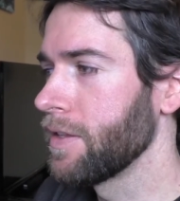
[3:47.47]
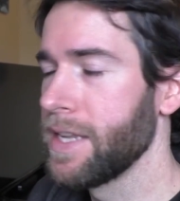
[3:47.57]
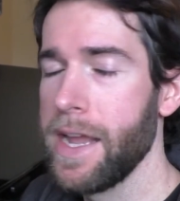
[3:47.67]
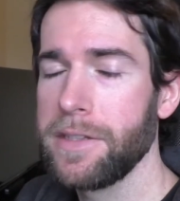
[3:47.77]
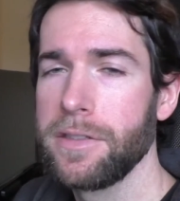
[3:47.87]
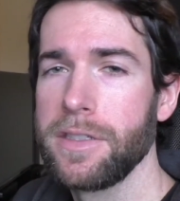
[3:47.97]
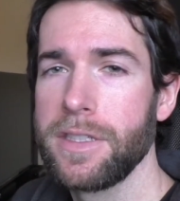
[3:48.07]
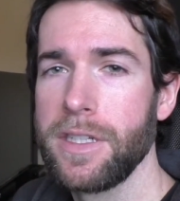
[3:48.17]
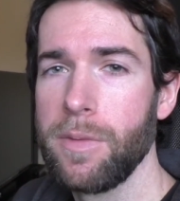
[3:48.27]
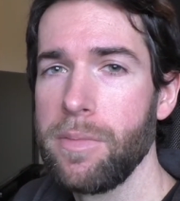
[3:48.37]
The tanks are
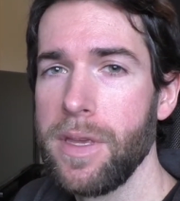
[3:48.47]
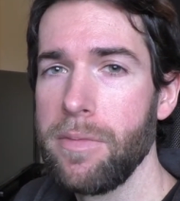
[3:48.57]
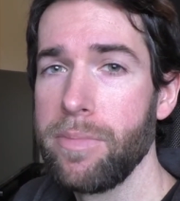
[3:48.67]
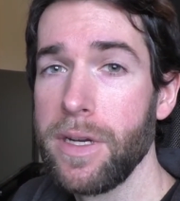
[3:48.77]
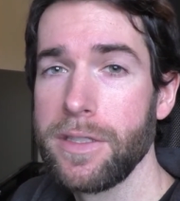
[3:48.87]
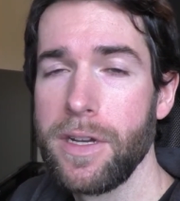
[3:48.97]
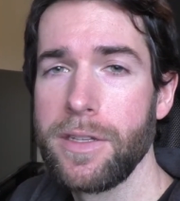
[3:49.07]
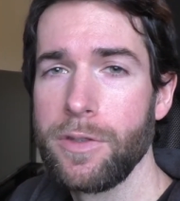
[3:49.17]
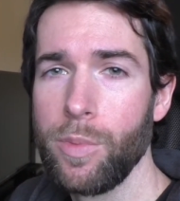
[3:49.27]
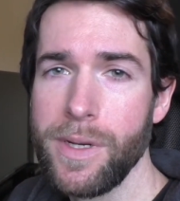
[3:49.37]
just gonna be built
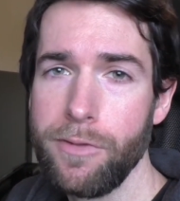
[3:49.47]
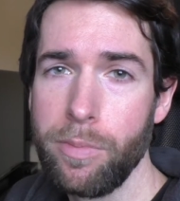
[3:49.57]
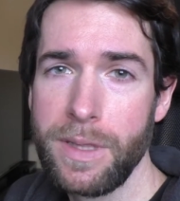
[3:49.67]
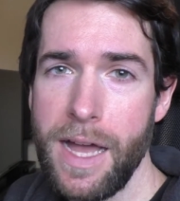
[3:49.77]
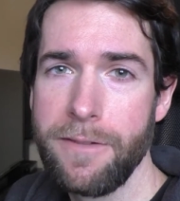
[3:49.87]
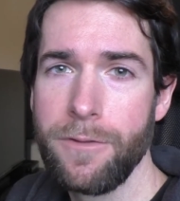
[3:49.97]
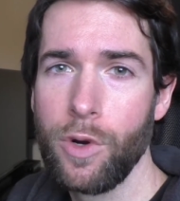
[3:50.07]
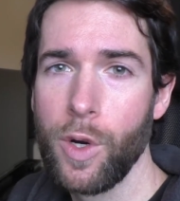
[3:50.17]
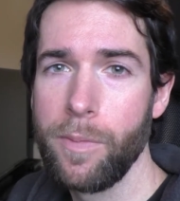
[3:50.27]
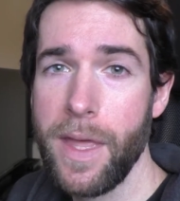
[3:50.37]
onto a bit of a
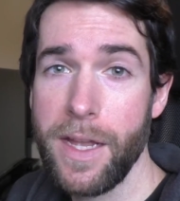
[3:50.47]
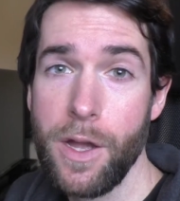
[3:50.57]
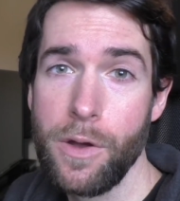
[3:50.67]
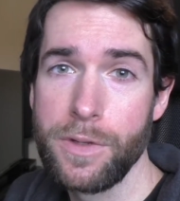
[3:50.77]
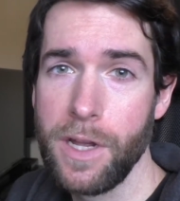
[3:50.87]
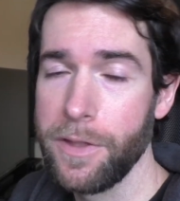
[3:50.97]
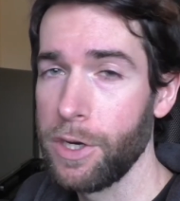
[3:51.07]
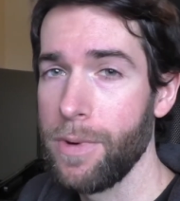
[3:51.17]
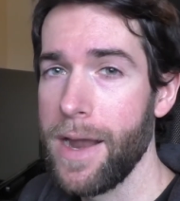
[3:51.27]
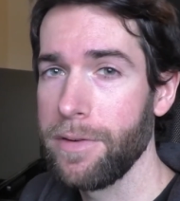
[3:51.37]
platform that goes on the
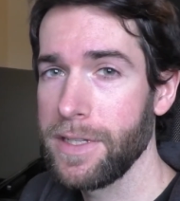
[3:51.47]
ground.